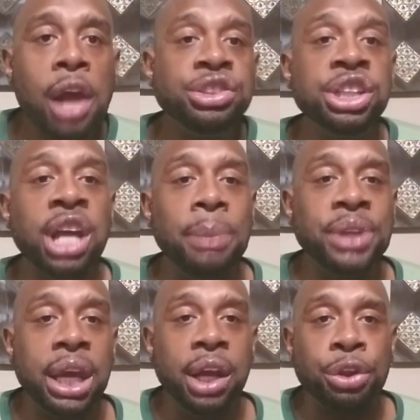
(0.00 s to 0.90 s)
she kept
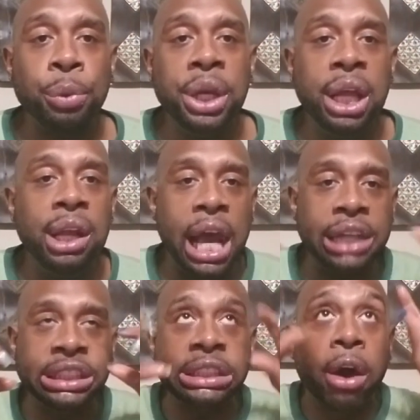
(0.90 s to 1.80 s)
taking her three D
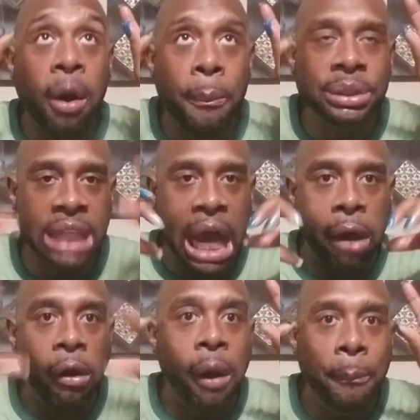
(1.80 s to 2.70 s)
glasses up and
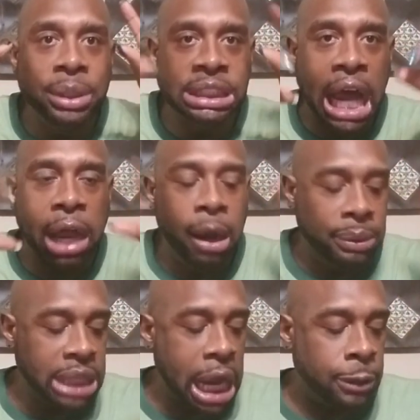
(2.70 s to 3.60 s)
down, up and down, up
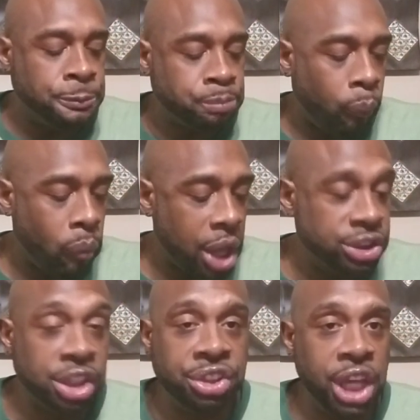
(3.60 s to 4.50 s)
and down
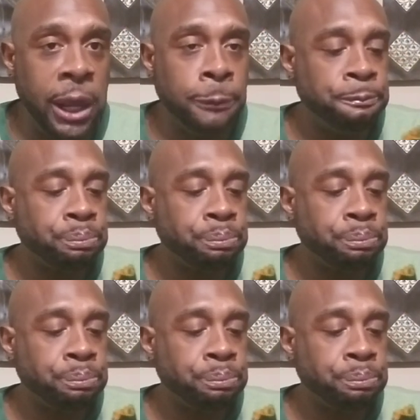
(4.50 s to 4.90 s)
to see